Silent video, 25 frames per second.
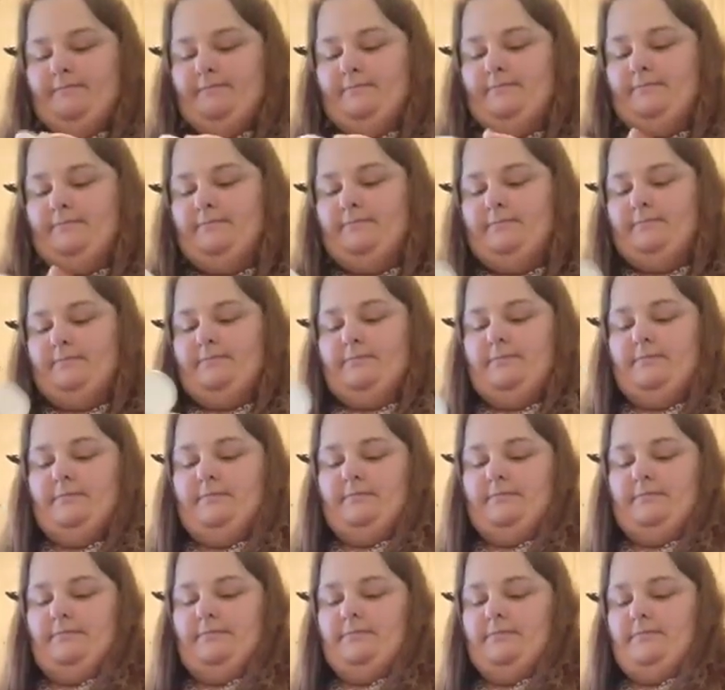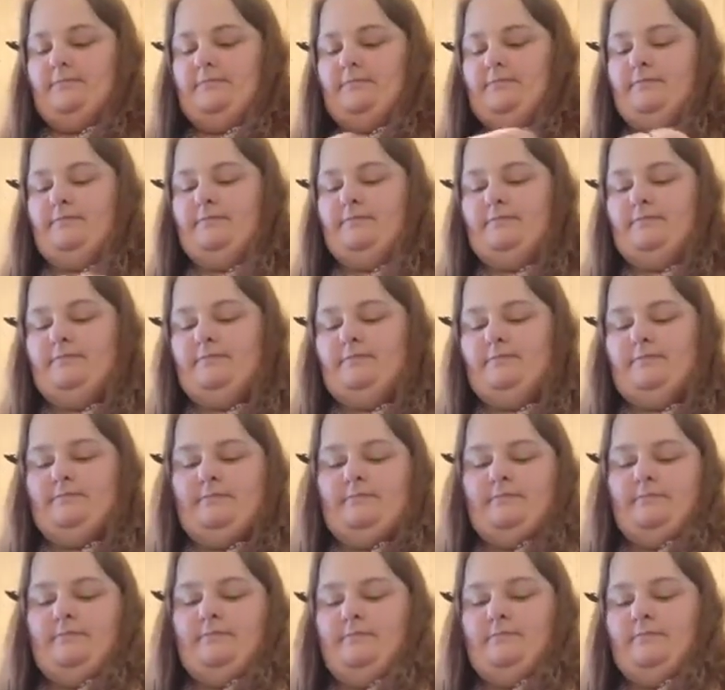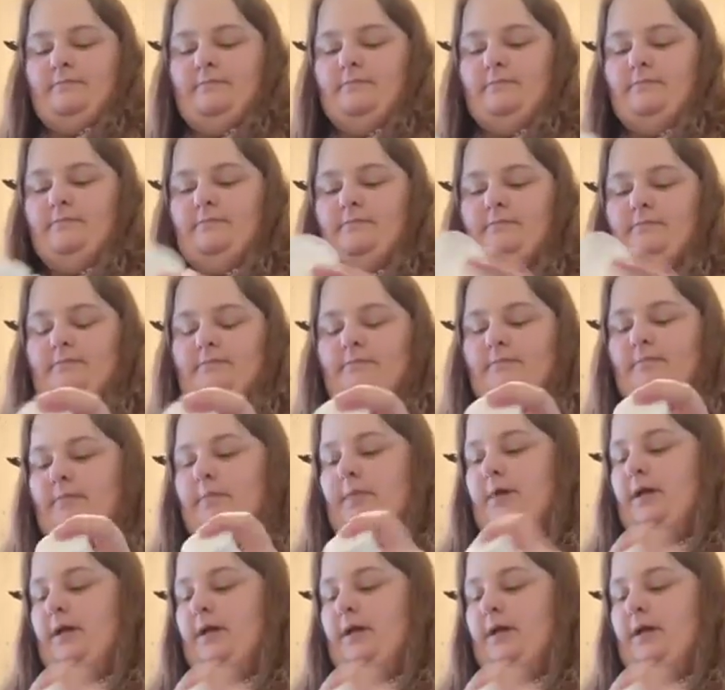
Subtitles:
[no speech]